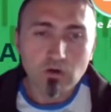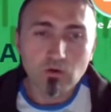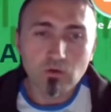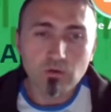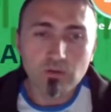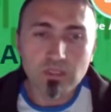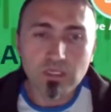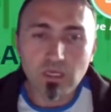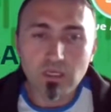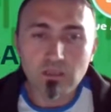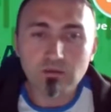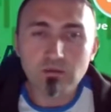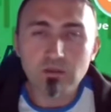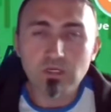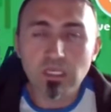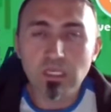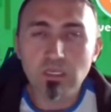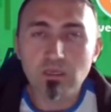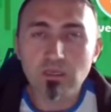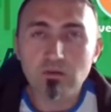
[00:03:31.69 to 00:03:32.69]
On the
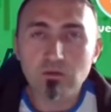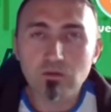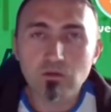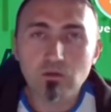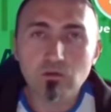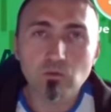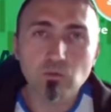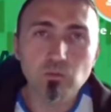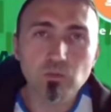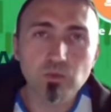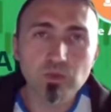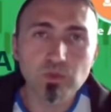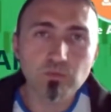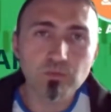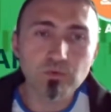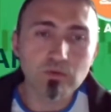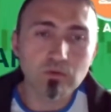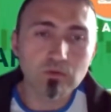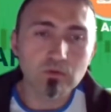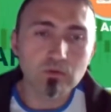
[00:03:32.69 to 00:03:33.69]
other hand,
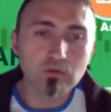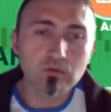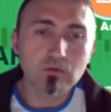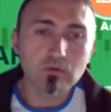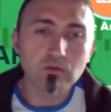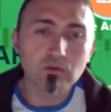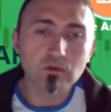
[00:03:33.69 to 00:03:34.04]
people